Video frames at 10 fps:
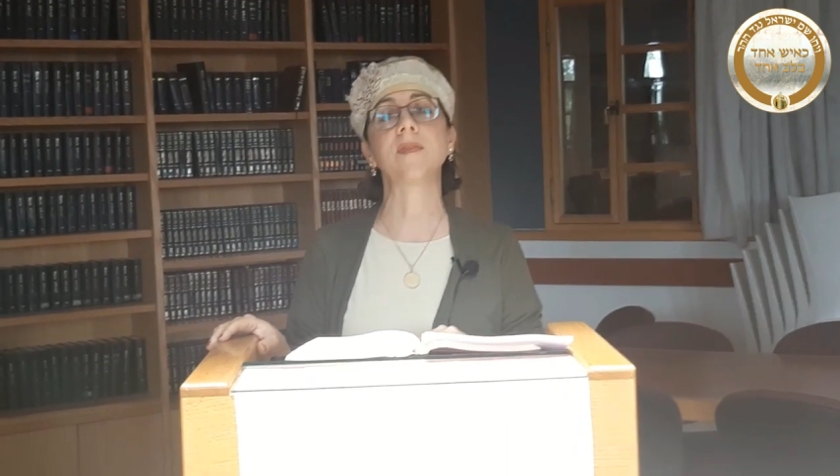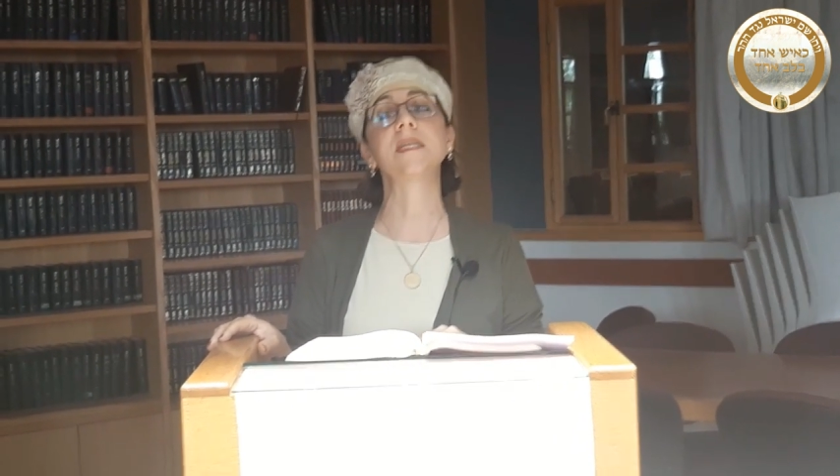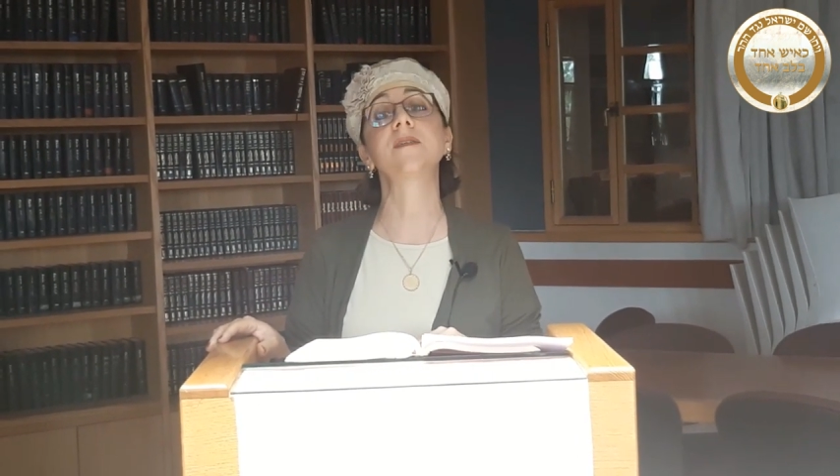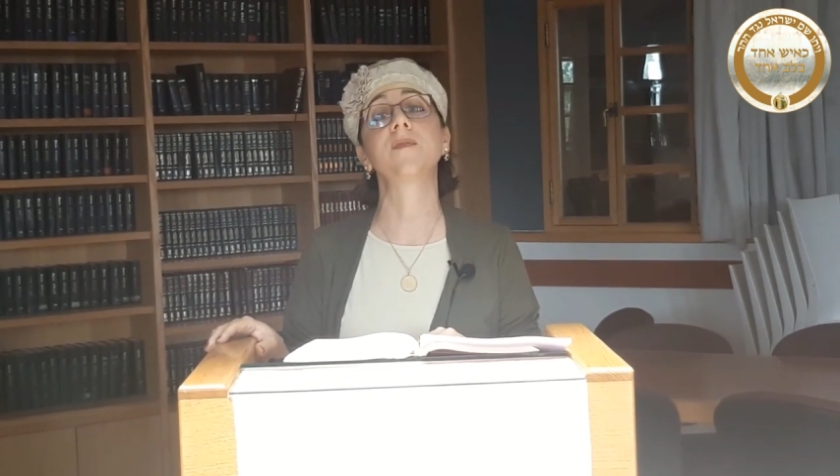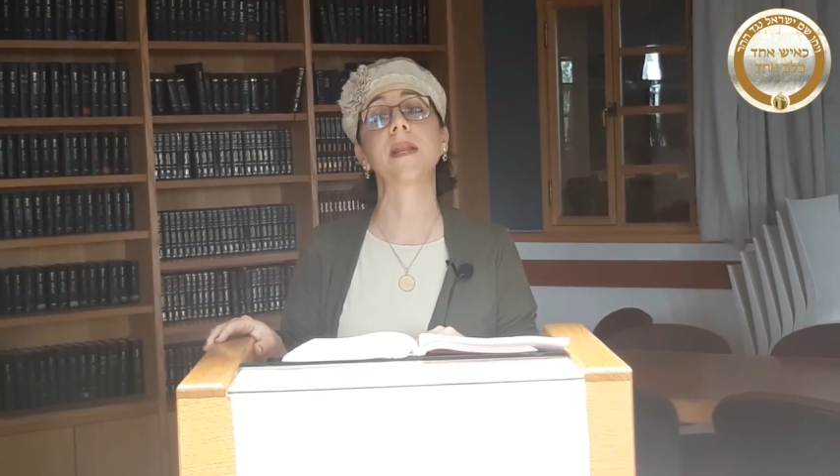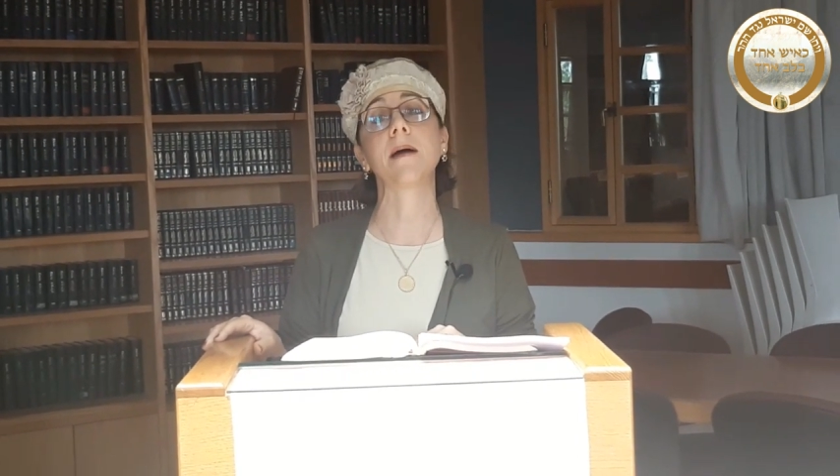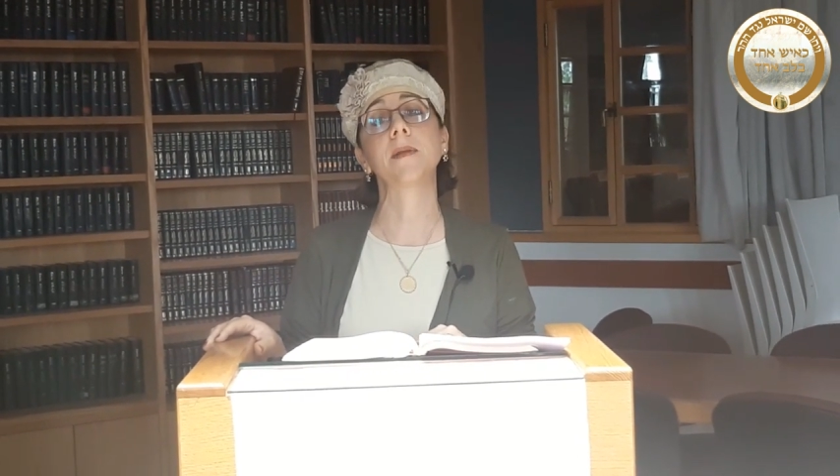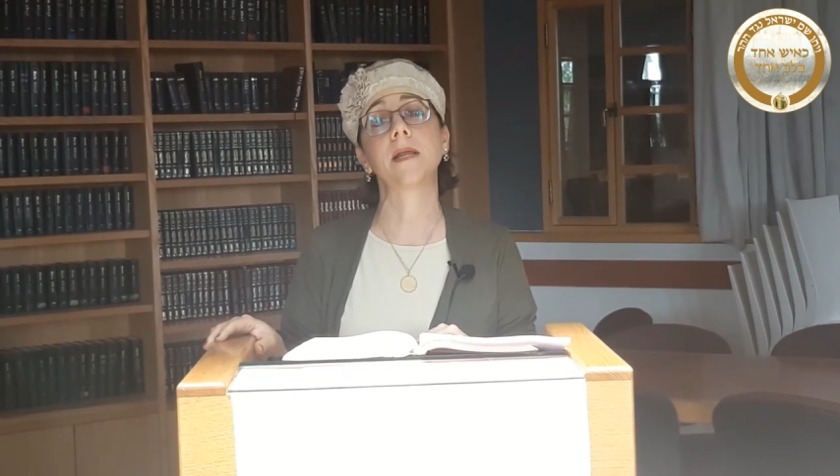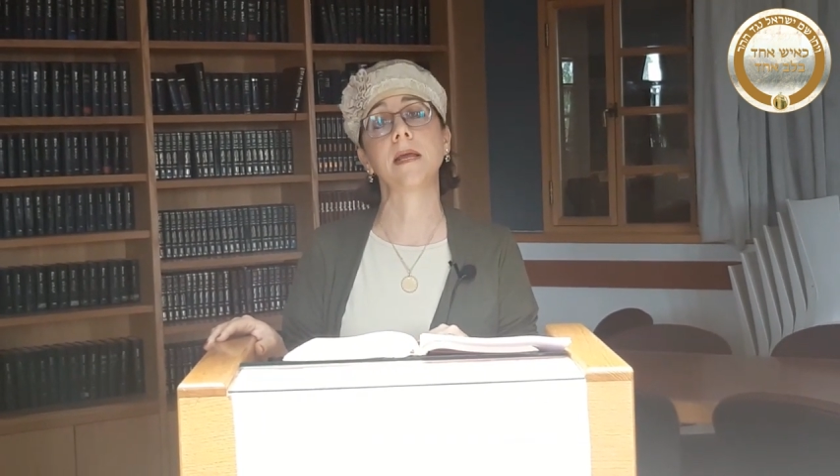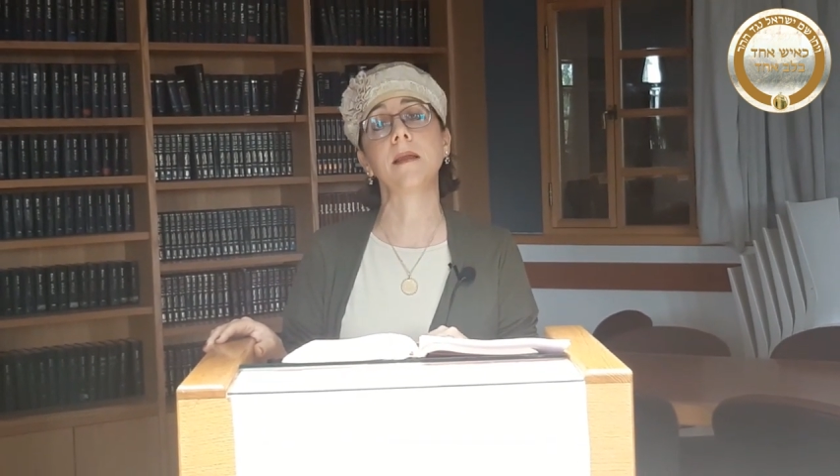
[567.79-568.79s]
this
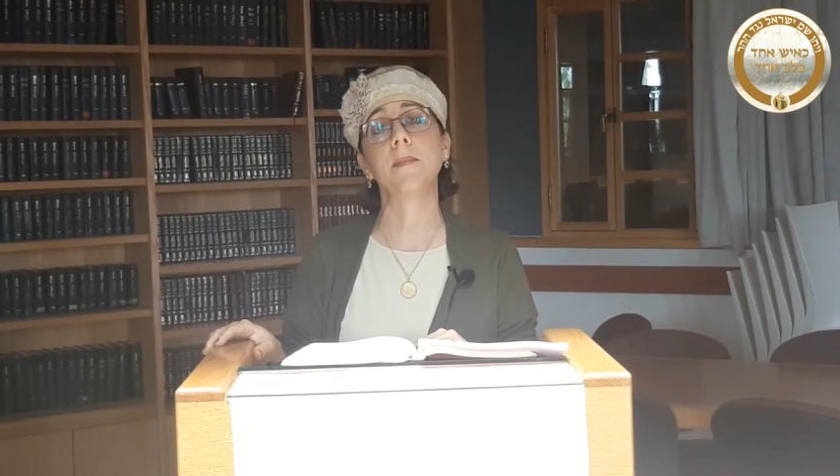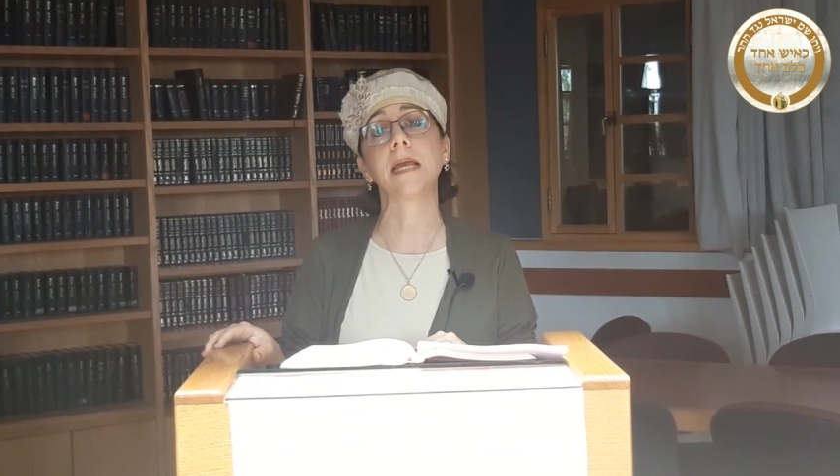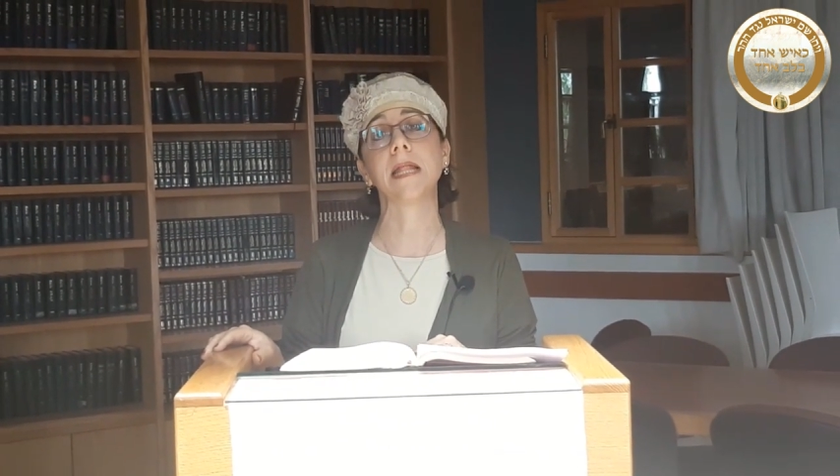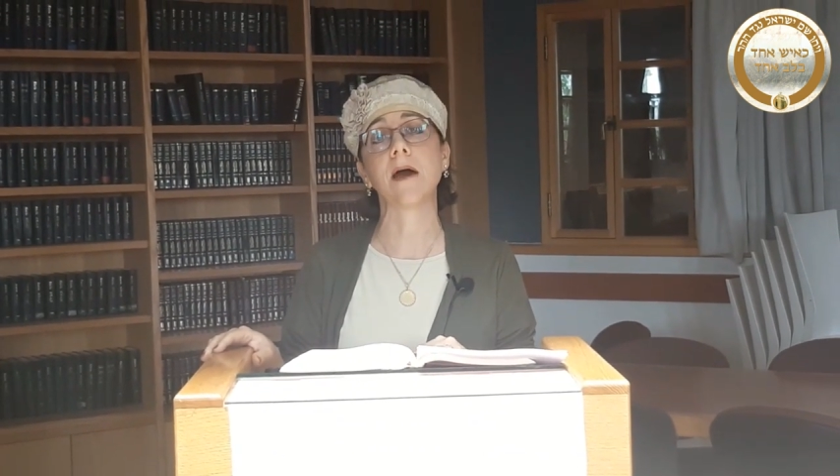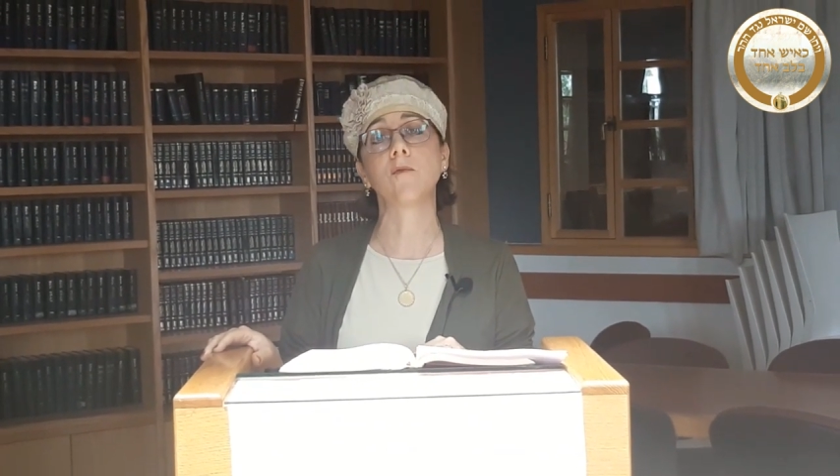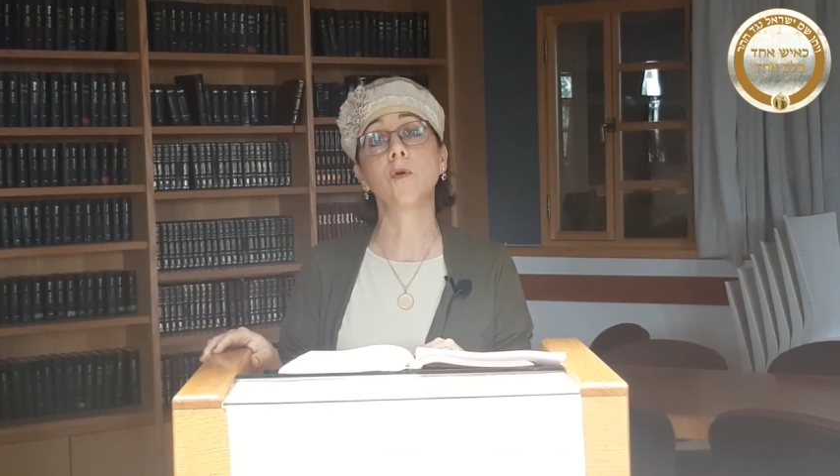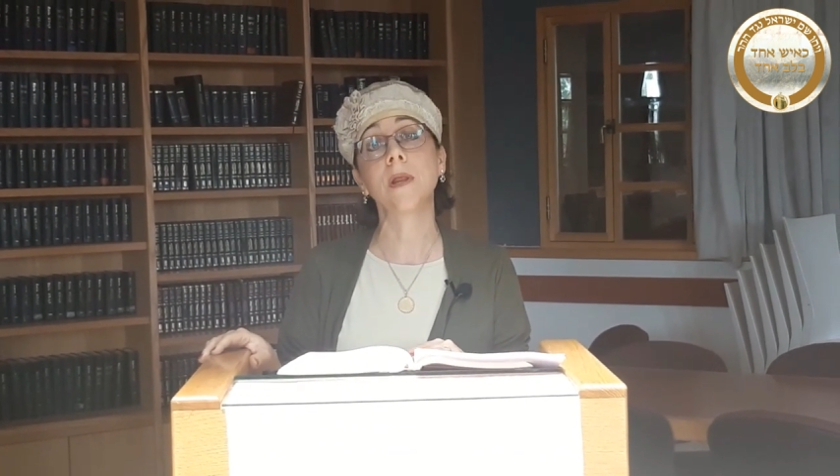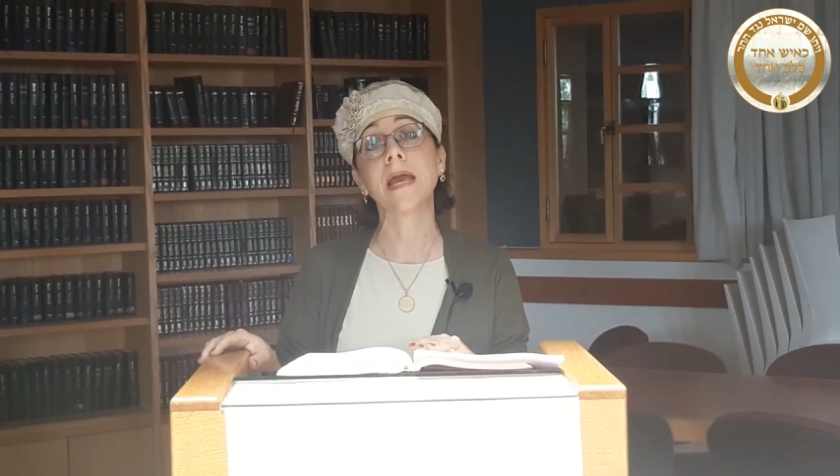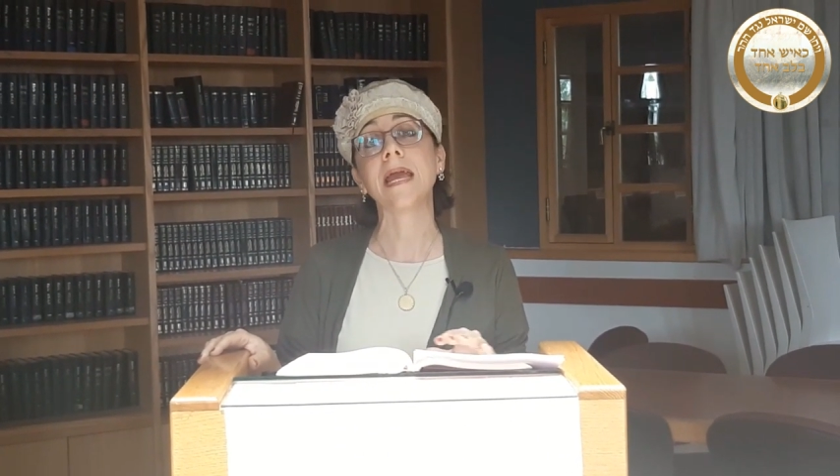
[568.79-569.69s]
phenomenon in Megillat Ruth,